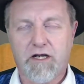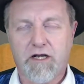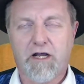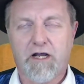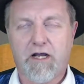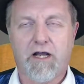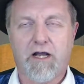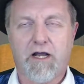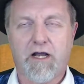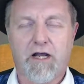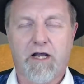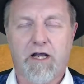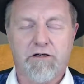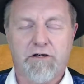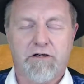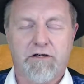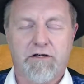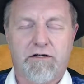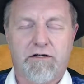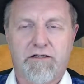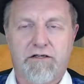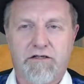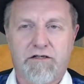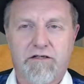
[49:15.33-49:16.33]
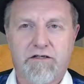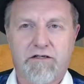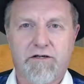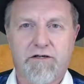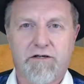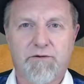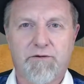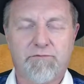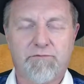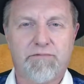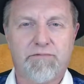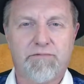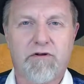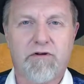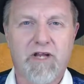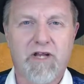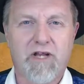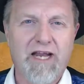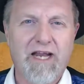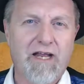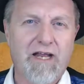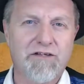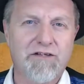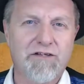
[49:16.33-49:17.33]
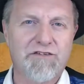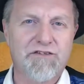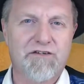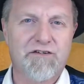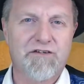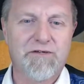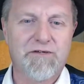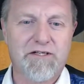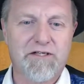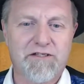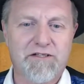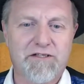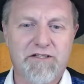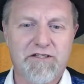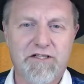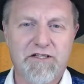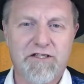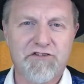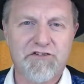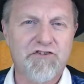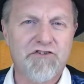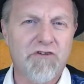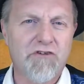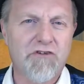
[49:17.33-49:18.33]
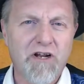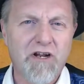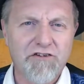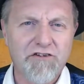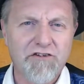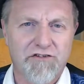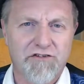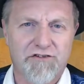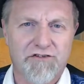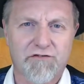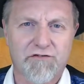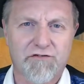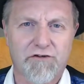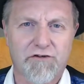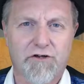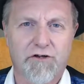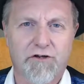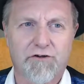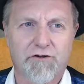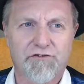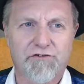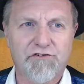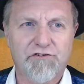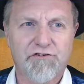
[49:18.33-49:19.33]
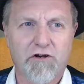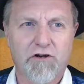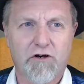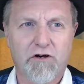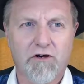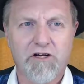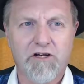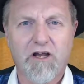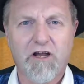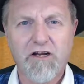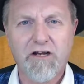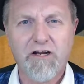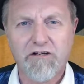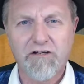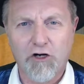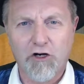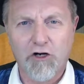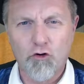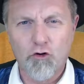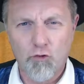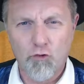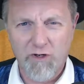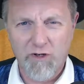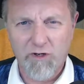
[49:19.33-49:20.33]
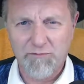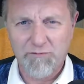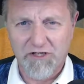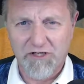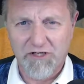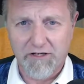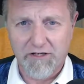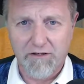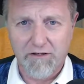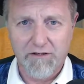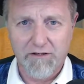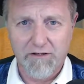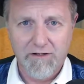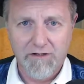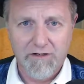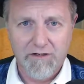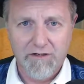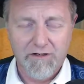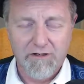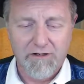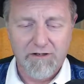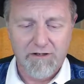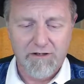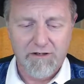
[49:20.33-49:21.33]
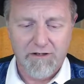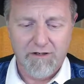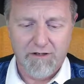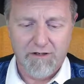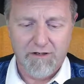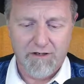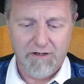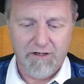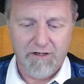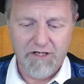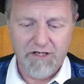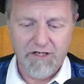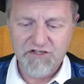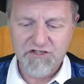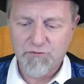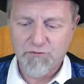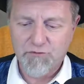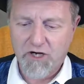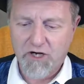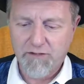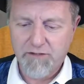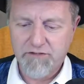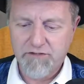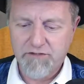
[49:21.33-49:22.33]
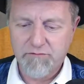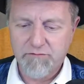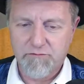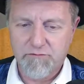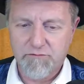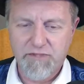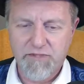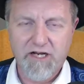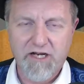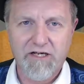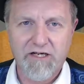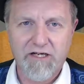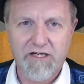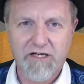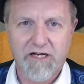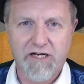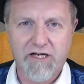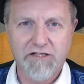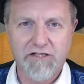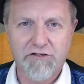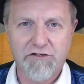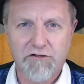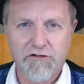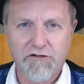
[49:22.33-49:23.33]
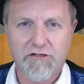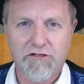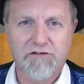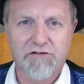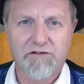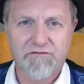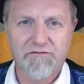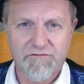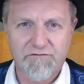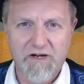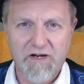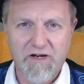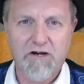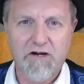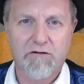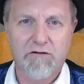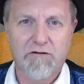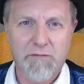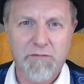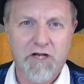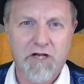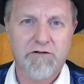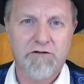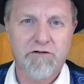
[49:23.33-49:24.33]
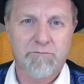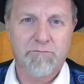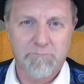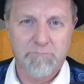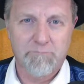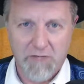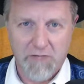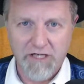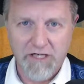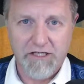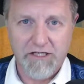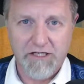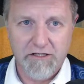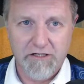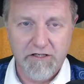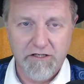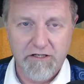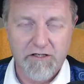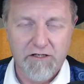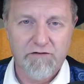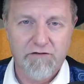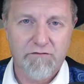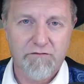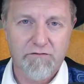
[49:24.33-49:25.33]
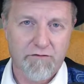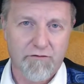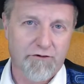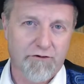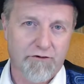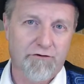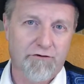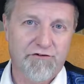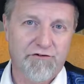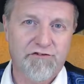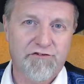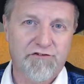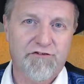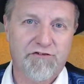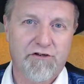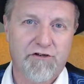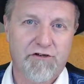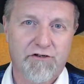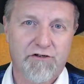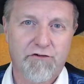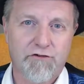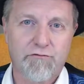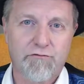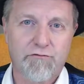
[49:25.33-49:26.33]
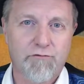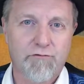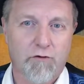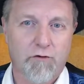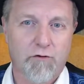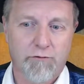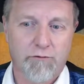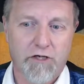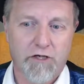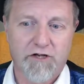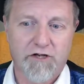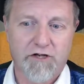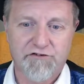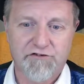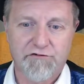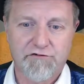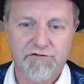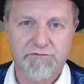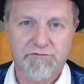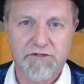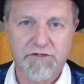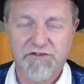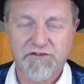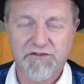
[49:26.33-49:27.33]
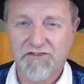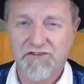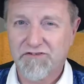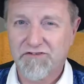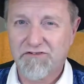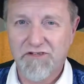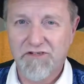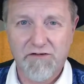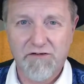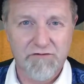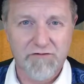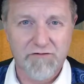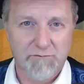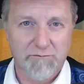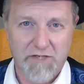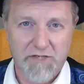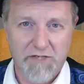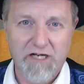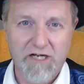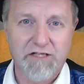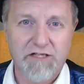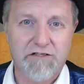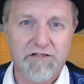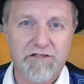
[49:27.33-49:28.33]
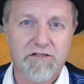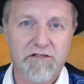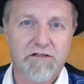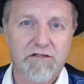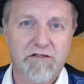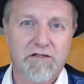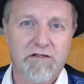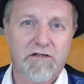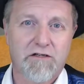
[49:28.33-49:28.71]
And the plans, the instructions for those are kind of cryptic. It's why people pay a good, fair amount of money for those uniform costumes, because they're tough to make